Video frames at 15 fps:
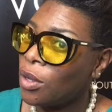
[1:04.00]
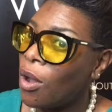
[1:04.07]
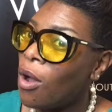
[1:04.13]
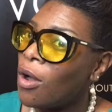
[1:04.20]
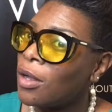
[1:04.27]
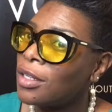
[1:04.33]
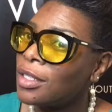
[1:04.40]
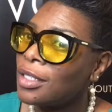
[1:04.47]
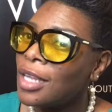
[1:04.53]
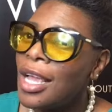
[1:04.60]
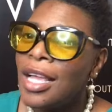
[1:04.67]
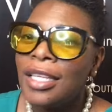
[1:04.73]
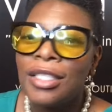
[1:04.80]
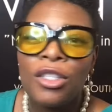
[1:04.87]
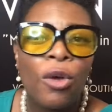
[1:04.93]
caught.
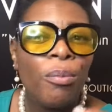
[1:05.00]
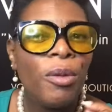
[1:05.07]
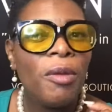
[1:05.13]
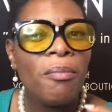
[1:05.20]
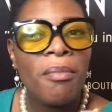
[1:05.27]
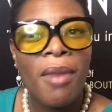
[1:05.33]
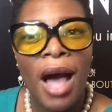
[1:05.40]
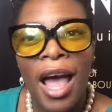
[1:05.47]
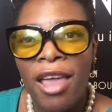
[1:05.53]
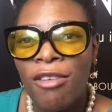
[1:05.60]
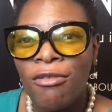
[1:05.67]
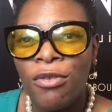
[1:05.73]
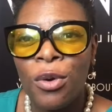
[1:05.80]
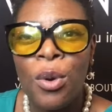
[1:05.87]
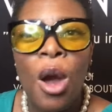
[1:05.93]
So be
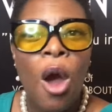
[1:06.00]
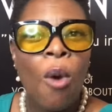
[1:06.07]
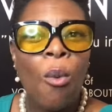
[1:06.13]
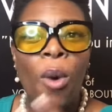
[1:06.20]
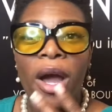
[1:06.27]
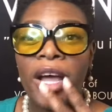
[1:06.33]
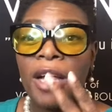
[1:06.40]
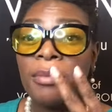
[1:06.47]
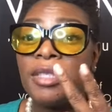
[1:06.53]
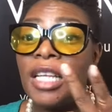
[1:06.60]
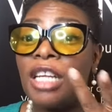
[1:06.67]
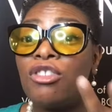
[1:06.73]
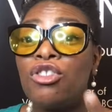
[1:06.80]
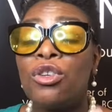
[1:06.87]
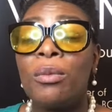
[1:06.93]
mindful what comes
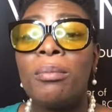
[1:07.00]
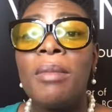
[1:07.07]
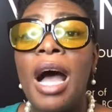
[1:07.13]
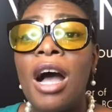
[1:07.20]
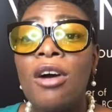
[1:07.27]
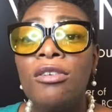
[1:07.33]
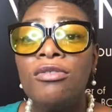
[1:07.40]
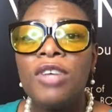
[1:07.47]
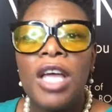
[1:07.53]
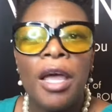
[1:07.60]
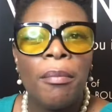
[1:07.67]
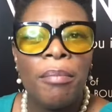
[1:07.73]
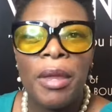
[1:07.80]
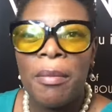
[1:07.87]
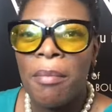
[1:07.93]
out your mouth.
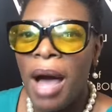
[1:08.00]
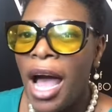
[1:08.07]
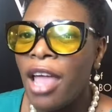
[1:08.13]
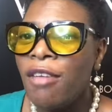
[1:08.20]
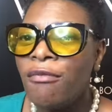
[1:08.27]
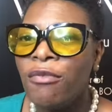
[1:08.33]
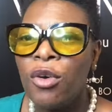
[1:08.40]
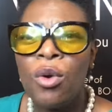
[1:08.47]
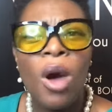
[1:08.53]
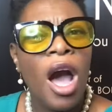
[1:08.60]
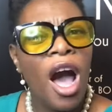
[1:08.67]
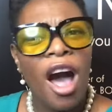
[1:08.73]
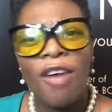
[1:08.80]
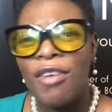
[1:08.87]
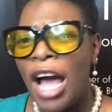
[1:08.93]
Be mindful
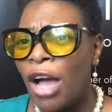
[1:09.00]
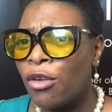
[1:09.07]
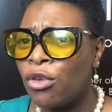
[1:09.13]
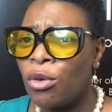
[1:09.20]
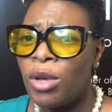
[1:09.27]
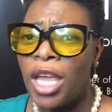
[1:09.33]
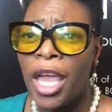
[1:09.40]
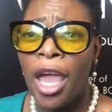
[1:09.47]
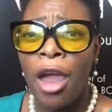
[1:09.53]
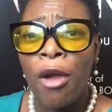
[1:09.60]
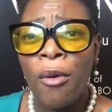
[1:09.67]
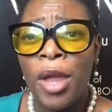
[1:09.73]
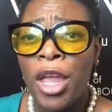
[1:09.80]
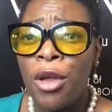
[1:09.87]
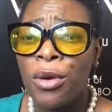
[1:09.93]
of how you
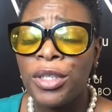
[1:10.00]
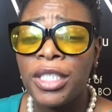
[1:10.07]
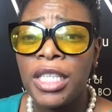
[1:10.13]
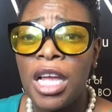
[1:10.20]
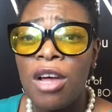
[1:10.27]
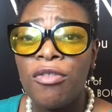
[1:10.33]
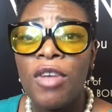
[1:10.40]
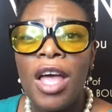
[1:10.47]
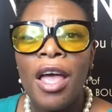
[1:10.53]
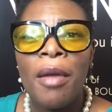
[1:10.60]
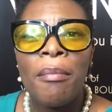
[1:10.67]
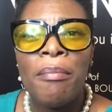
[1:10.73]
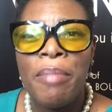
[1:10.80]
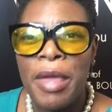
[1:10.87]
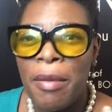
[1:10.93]
carry yourself.
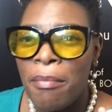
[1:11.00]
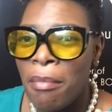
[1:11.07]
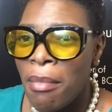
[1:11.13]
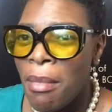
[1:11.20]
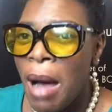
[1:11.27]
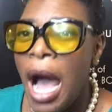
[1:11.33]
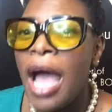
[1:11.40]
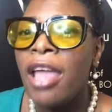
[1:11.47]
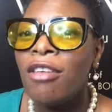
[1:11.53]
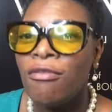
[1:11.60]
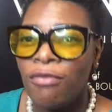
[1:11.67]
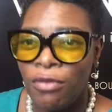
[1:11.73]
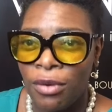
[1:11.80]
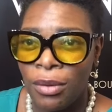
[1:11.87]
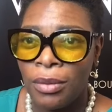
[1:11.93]
Be
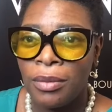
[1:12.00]
mindful